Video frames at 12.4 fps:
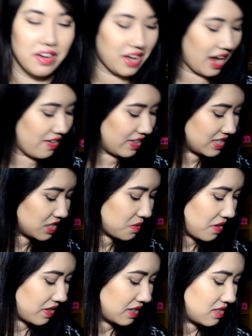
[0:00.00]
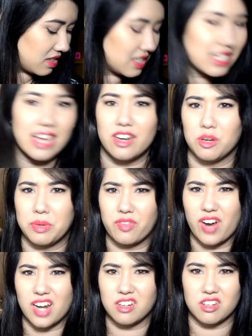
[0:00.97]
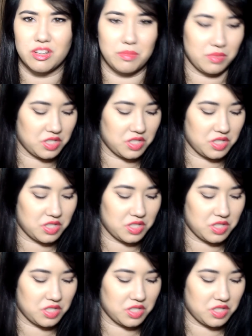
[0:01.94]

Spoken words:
Okay, this is where things start to get a little bit random,